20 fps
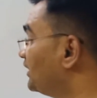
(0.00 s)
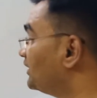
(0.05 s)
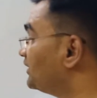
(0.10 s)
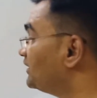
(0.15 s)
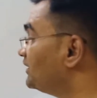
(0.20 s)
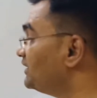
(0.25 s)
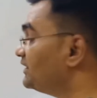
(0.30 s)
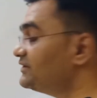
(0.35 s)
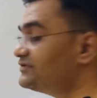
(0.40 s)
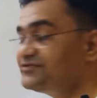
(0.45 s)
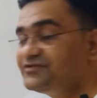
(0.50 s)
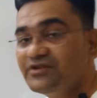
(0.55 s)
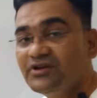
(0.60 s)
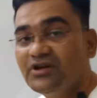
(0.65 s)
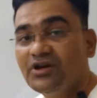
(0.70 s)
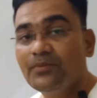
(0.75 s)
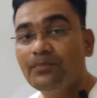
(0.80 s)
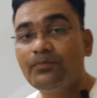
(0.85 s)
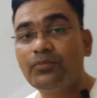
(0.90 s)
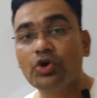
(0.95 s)
is
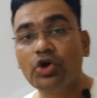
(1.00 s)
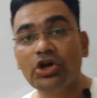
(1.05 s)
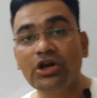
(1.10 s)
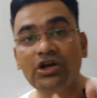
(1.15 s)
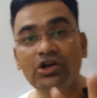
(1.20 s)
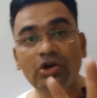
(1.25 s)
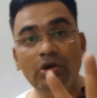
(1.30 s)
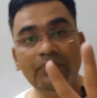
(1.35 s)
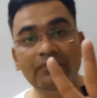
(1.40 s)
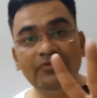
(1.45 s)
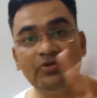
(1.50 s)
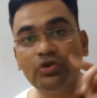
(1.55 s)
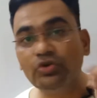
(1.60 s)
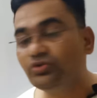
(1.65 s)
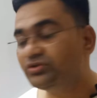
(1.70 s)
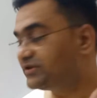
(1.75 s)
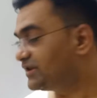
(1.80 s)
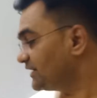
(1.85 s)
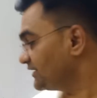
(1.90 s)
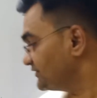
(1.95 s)
product of
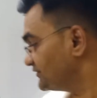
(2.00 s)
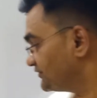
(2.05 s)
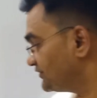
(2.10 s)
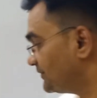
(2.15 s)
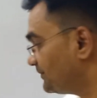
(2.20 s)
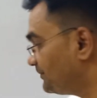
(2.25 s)
two things.